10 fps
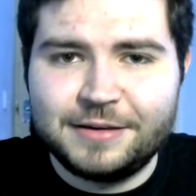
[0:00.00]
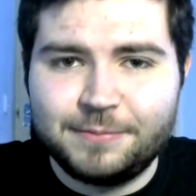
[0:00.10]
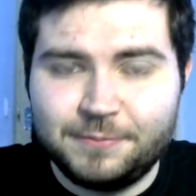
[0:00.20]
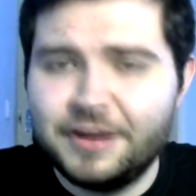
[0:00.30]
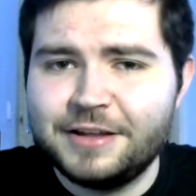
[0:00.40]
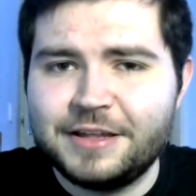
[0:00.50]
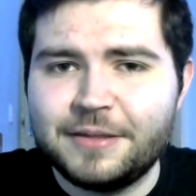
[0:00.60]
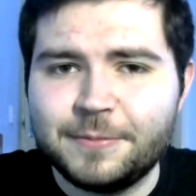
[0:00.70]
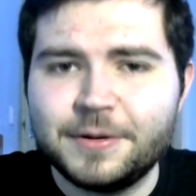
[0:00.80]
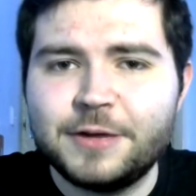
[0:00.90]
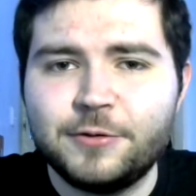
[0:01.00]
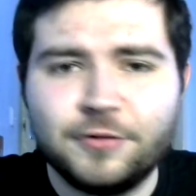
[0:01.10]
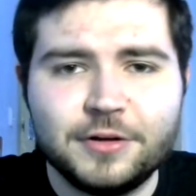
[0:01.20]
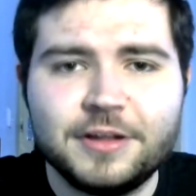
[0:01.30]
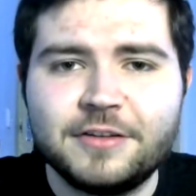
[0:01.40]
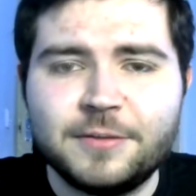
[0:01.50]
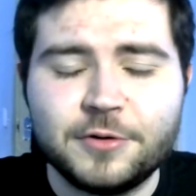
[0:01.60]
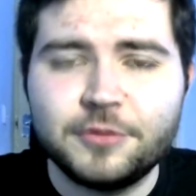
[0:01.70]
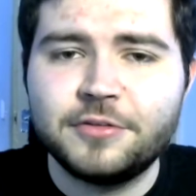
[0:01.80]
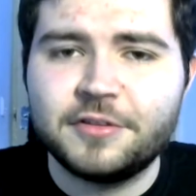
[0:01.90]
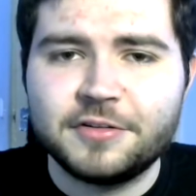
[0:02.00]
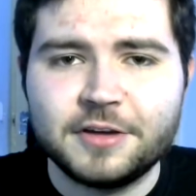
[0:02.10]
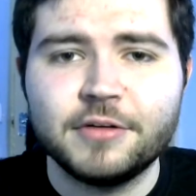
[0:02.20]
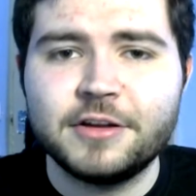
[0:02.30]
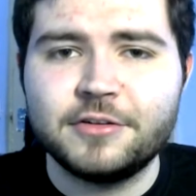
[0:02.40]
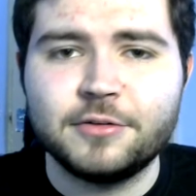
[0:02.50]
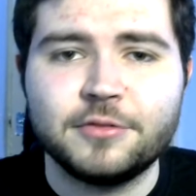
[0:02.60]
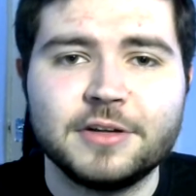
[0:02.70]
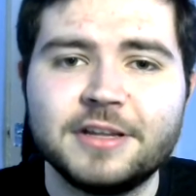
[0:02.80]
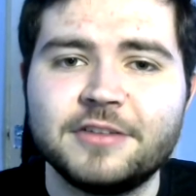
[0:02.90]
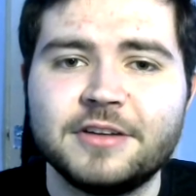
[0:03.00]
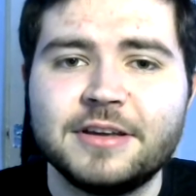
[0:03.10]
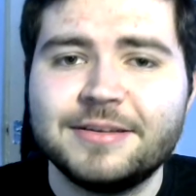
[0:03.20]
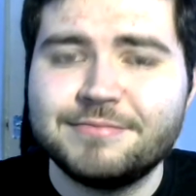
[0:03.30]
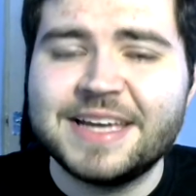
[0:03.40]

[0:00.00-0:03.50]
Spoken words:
certainly the prequel trilogy, but also the original trilogy.